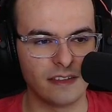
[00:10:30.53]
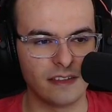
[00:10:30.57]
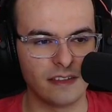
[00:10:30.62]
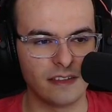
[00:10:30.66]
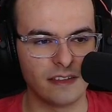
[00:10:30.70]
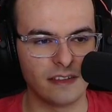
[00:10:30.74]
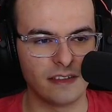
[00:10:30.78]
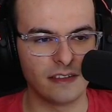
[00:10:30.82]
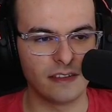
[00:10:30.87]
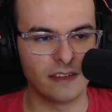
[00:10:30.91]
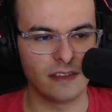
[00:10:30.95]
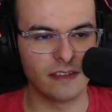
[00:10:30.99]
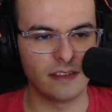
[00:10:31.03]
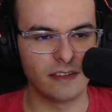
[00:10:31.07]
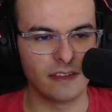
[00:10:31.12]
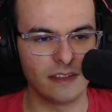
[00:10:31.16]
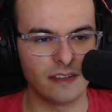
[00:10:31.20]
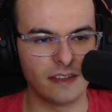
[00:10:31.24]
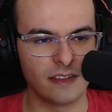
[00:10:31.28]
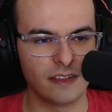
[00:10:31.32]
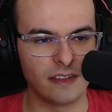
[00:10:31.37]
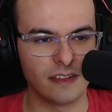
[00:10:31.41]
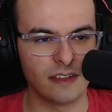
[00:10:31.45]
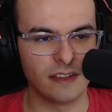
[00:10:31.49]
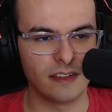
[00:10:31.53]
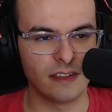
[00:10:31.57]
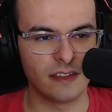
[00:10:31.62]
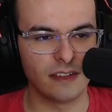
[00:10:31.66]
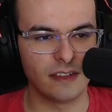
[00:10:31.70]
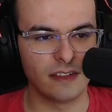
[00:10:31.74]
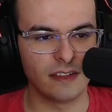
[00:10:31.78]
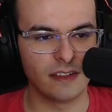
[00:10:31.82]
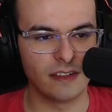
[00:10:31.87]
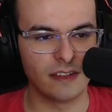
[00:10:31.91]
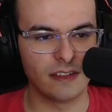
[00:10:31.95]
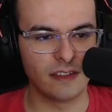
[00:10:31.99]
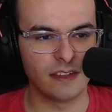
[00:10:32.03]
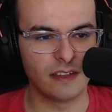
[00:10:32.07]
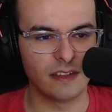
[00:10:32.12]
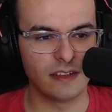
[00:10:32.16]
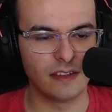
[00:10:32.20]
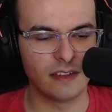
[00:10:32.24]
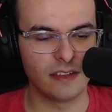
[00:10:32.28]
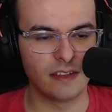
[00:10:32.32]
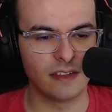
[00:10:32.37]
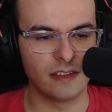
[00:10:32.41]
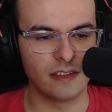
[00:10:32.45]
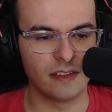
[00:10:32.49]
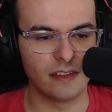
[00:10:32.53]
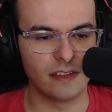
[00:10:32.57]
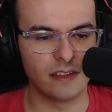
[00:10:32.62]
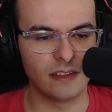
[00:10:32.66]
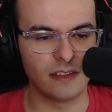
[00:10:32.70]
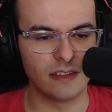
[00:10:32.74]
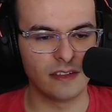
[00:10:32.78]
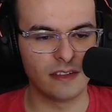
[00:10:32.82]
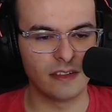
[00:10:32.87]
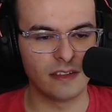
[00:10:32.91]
(silent)